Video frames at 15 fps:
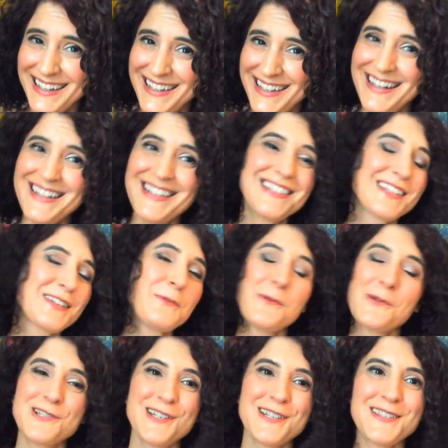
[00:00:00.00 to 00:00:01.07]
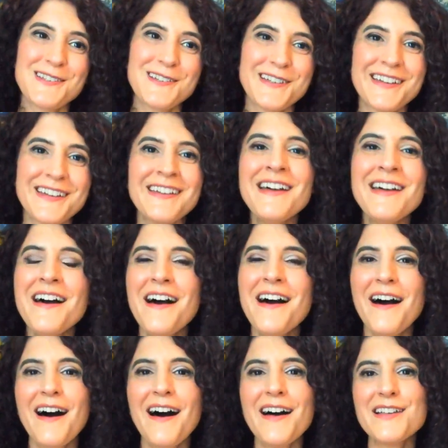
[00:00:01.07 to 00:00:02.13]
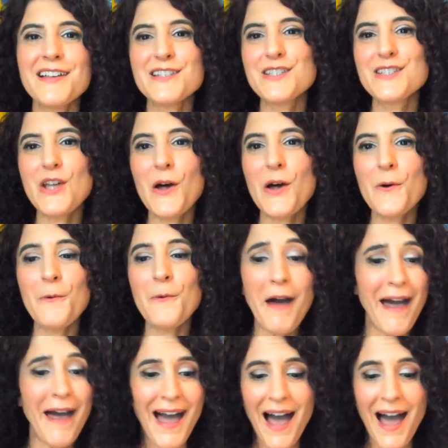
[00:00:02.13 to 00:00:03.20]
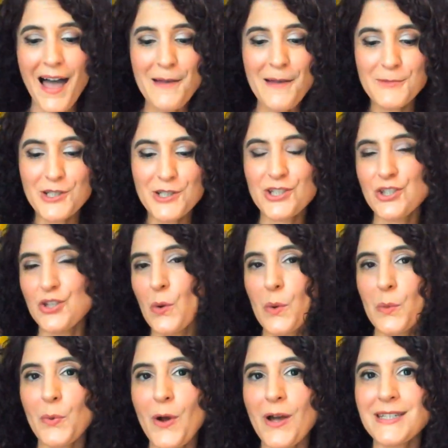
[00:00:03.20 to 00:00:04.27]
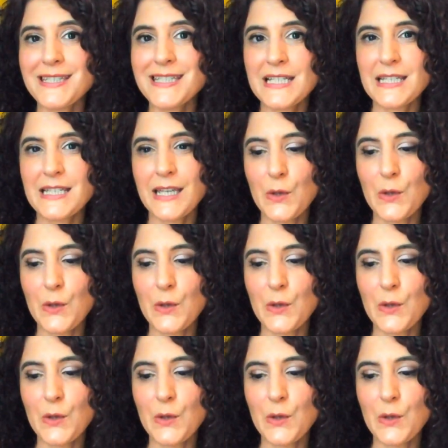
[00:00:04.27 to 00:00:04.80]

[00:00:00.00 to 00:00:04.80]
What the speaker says: it is gorgeous looking. So I'm just so impressed to see